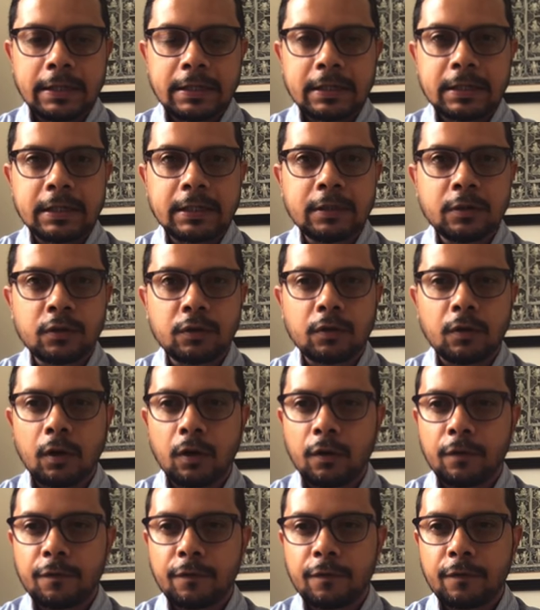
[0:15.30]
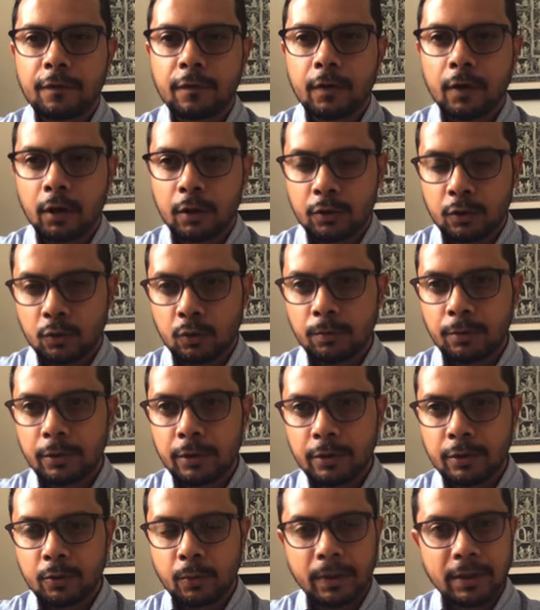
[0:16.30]
18th of October
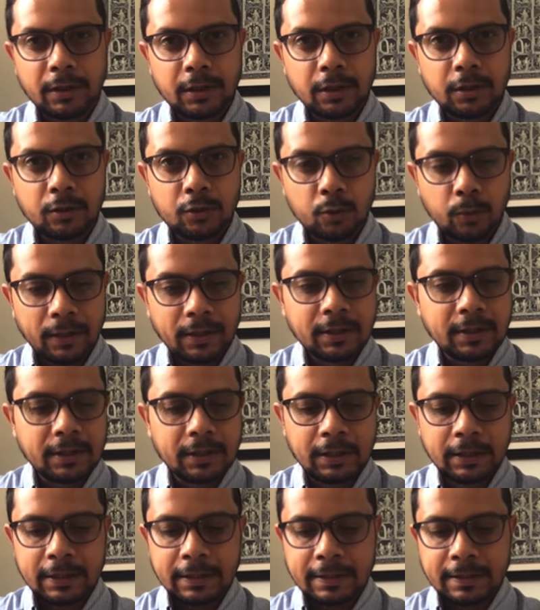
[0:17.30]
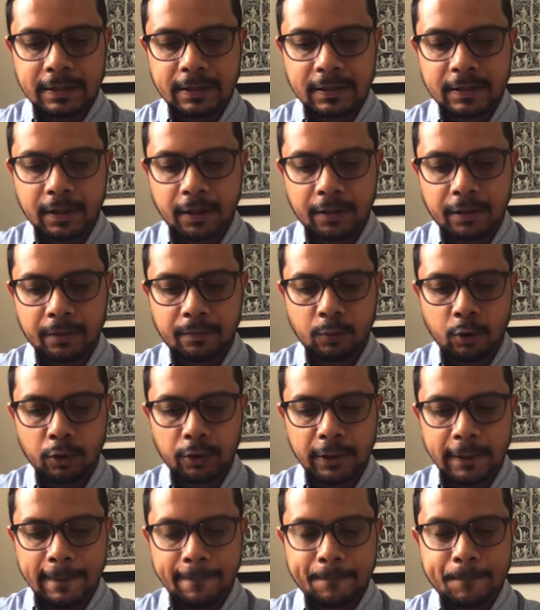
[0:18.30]
2020. It's a Sunday
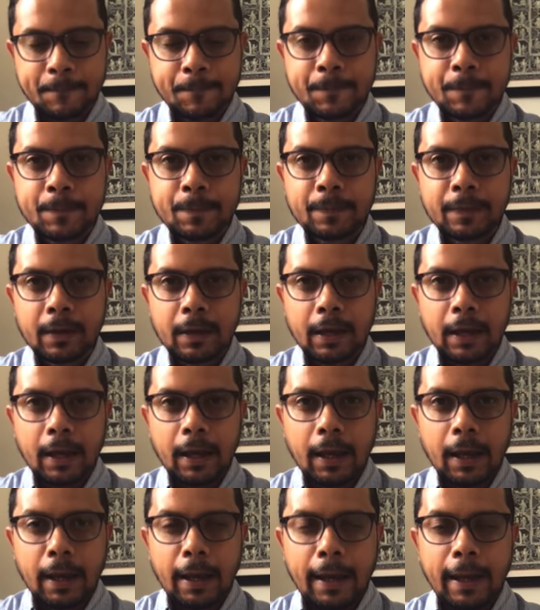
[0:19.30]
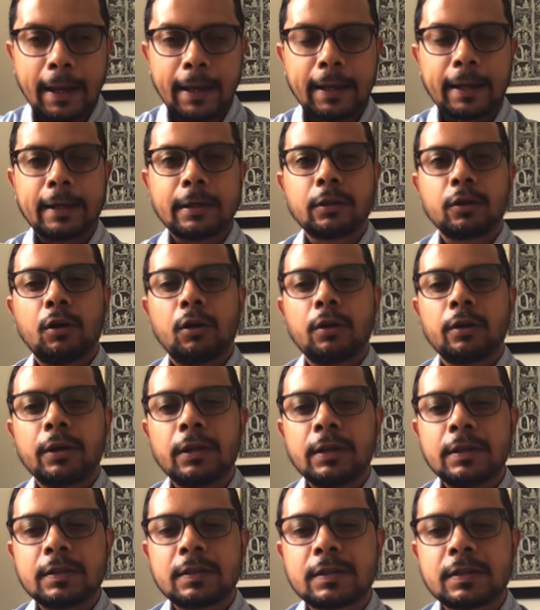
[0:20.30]
morning and I thought
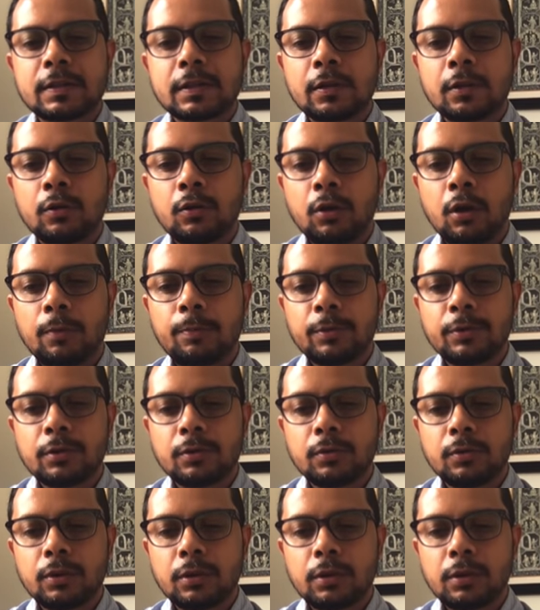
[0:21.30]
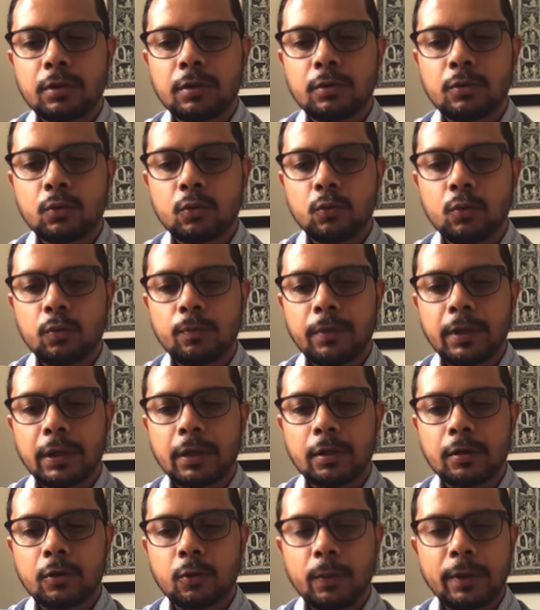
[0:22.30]
it's a good opportunity to make
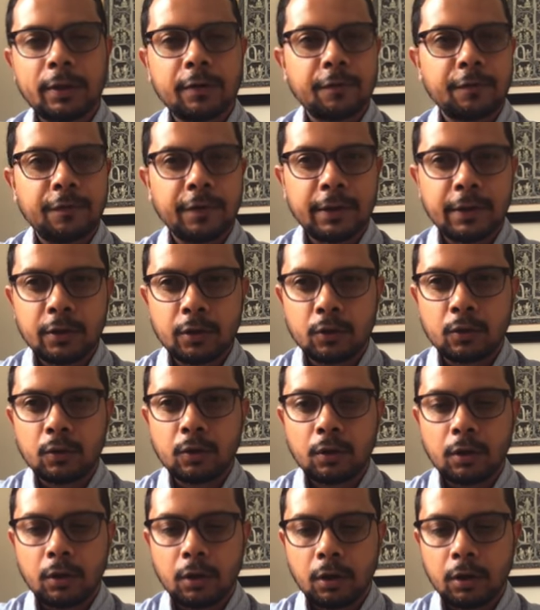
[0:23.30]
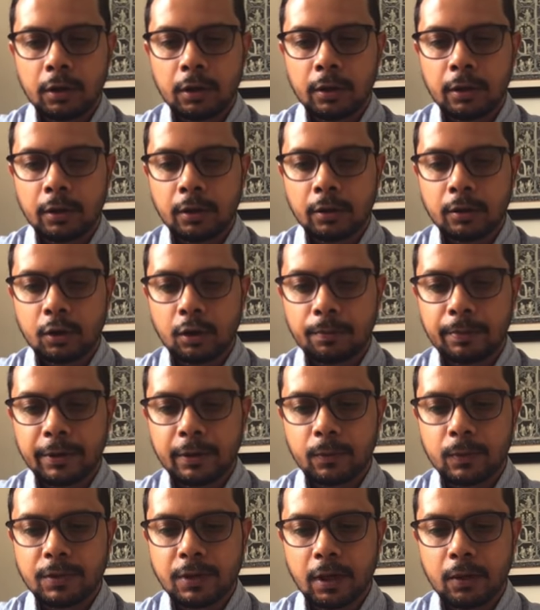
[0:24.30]
a quick video on a topic
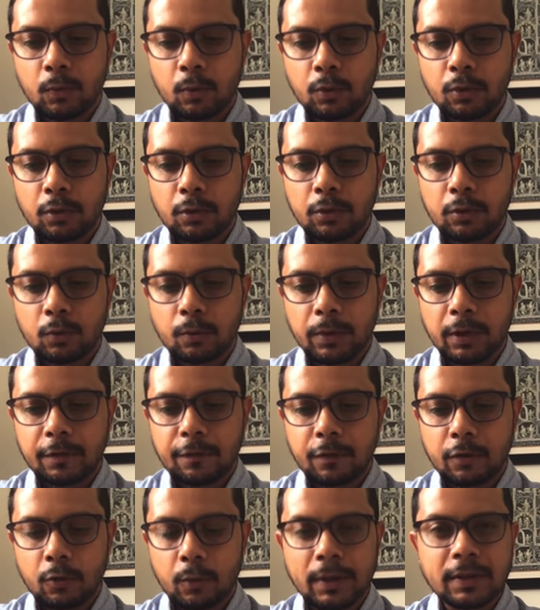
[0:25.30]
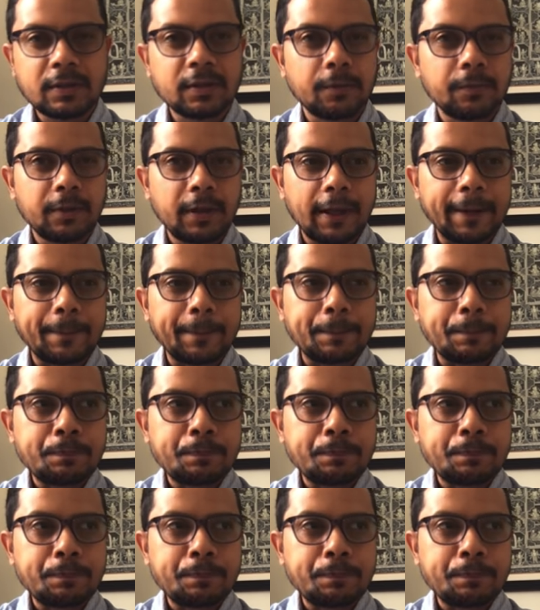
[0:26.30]
which I wanted to make for quite some time.